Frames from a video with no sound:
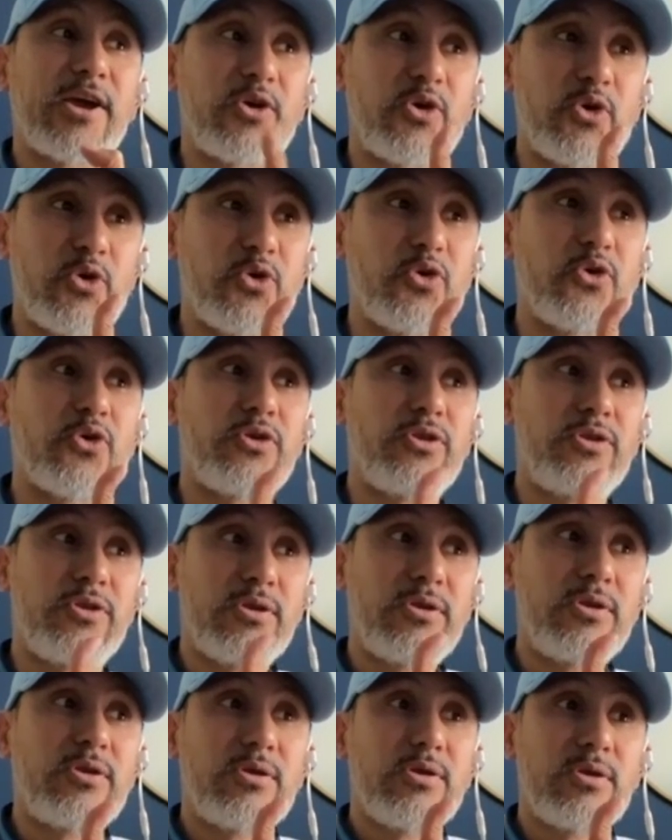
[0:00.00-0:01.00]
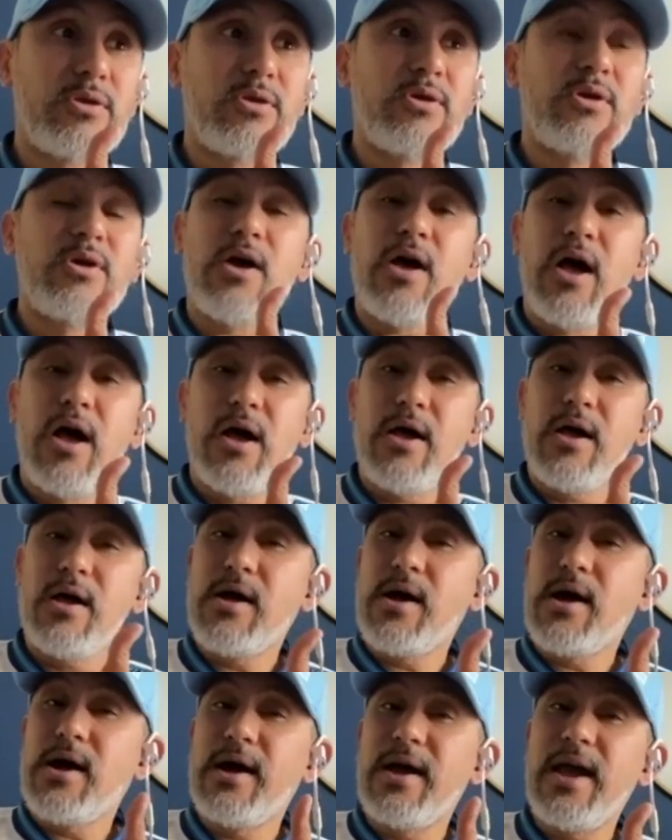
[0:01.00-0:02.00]
good
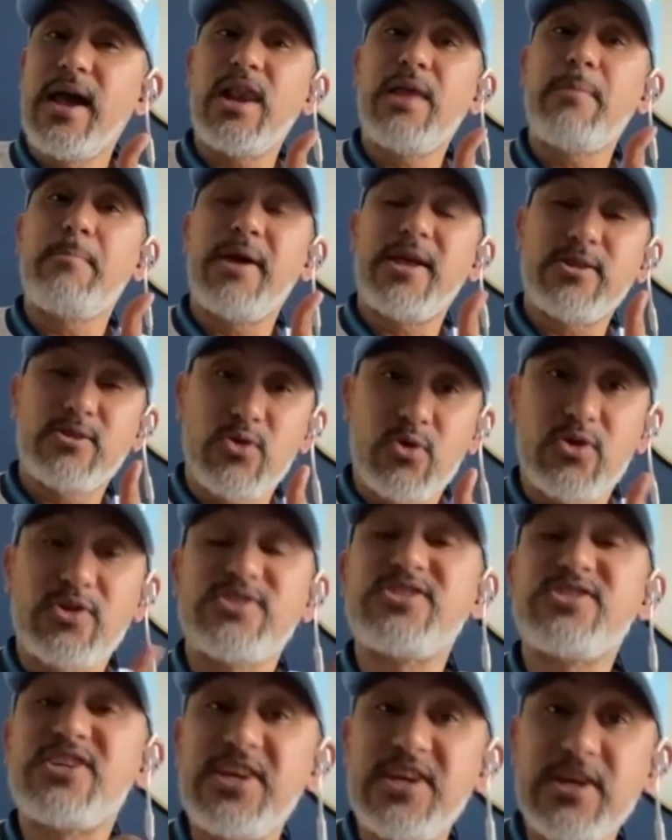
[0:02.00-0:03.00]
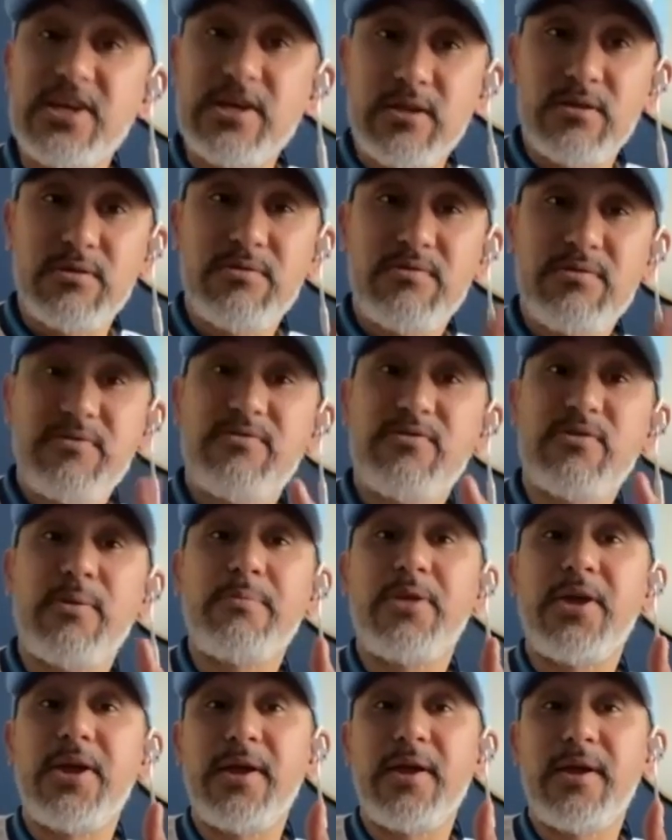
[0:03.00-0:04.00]
element or skill from
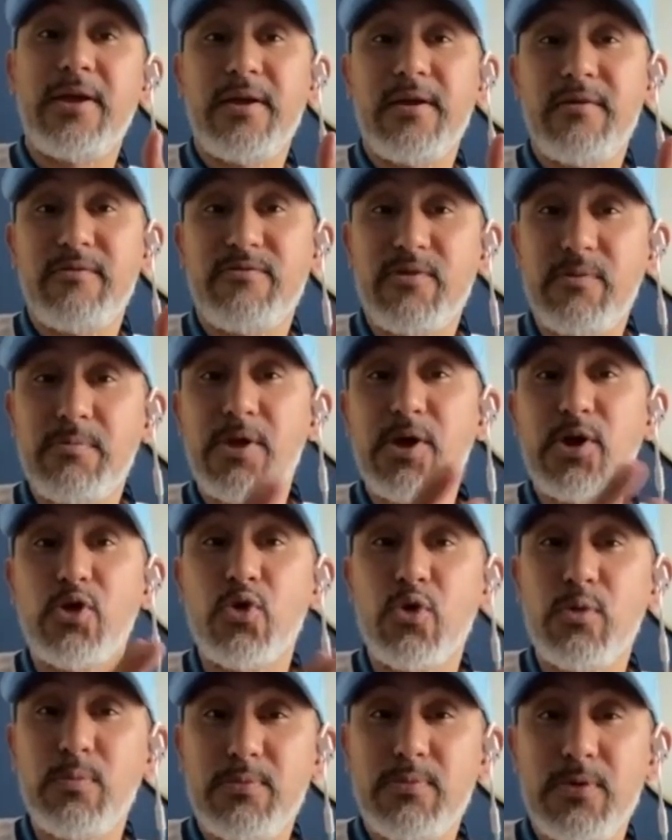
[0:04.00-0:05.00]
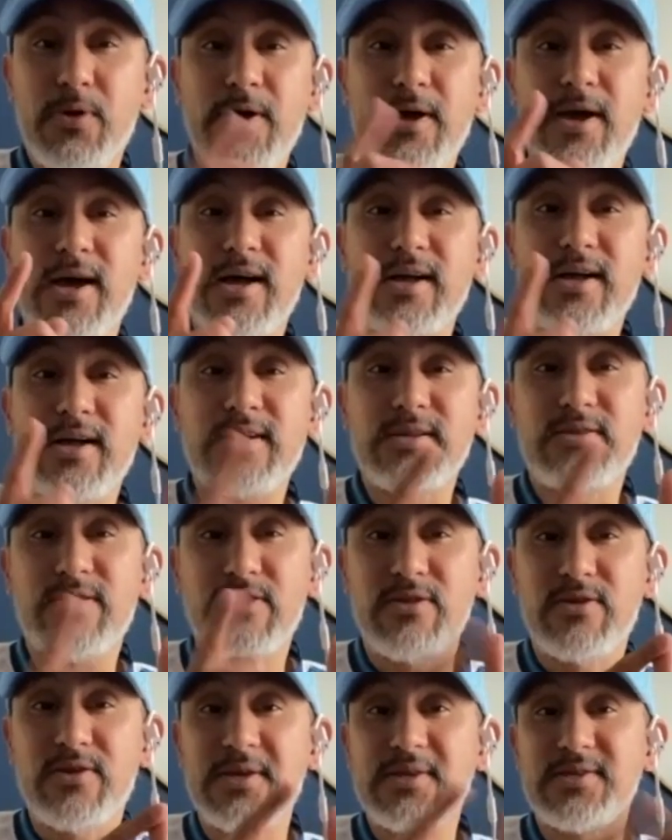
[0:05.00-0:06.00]
the group
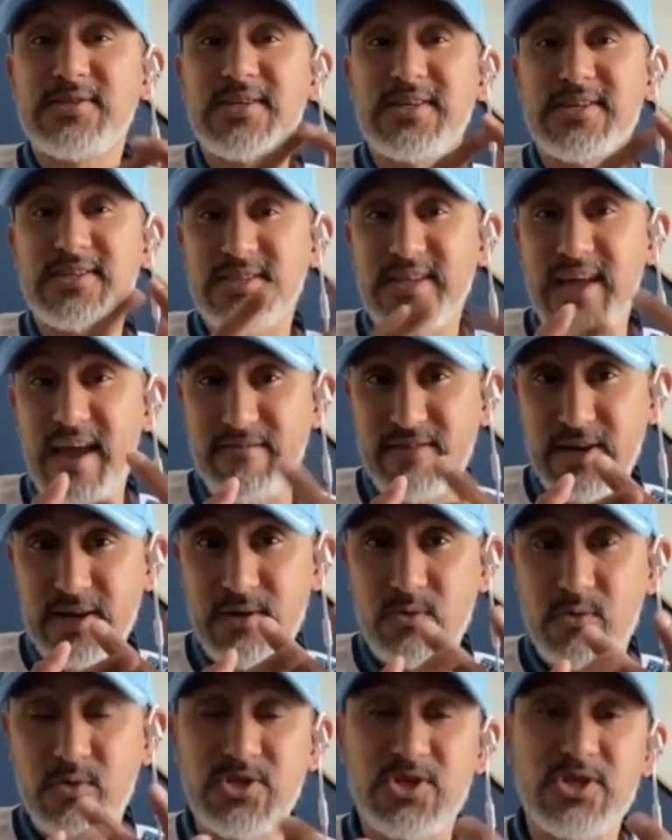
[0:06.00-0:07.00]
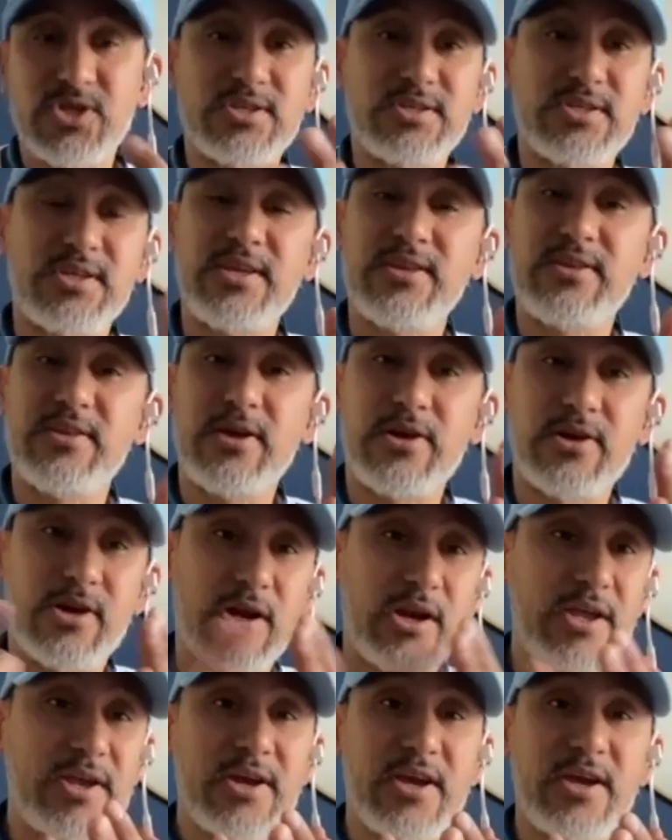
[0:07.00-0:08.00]
367, which is either
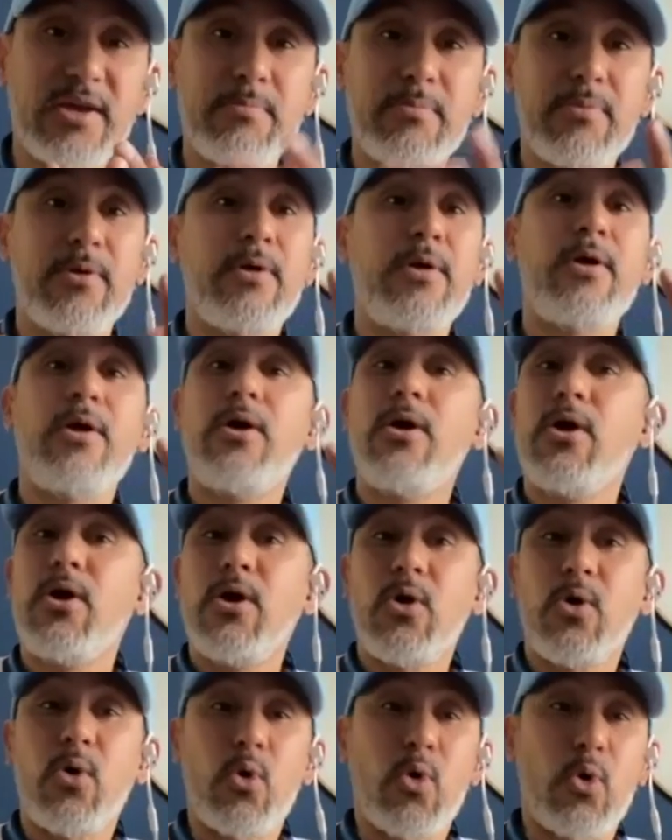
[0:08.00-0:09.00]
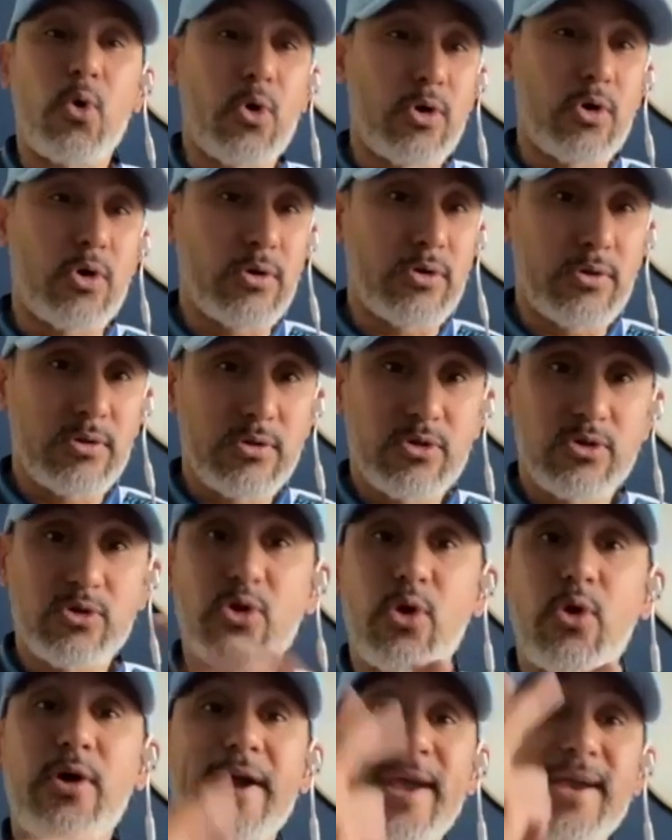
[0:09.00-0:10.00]
clear hip or
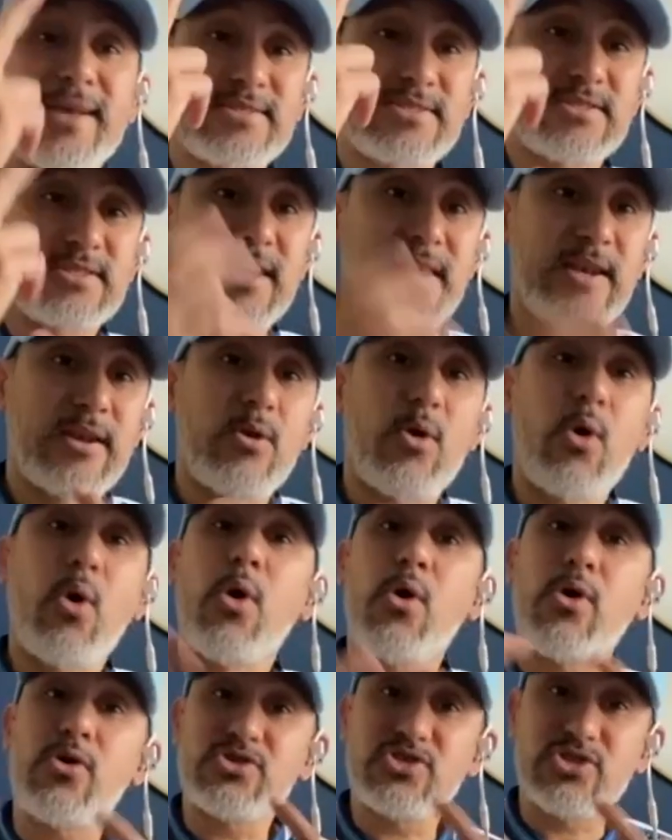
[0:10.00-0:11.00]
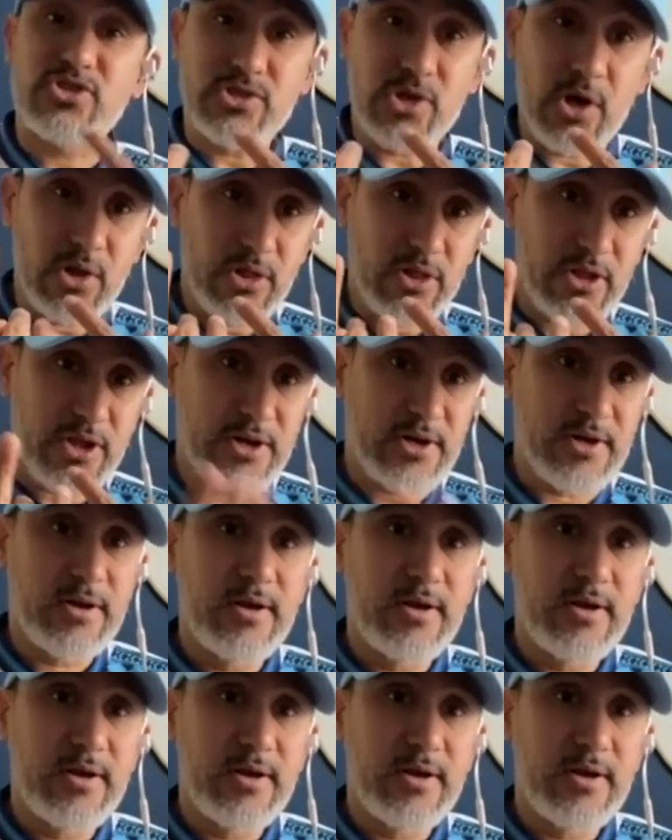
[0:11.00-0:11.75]
toe handstand or stalder.